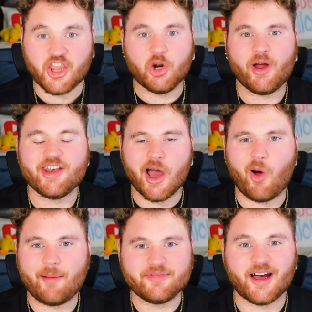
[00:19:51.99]
You know what? No,
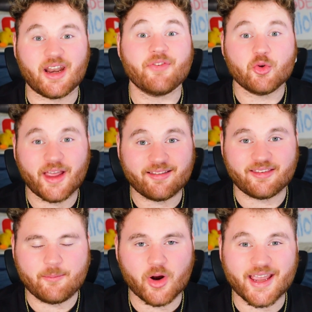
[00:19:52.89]
I'm done. If you would like to
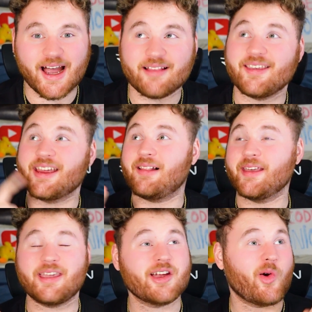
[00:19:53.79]
see more content,
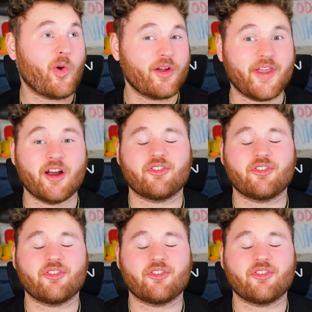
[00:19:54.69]
click here or there.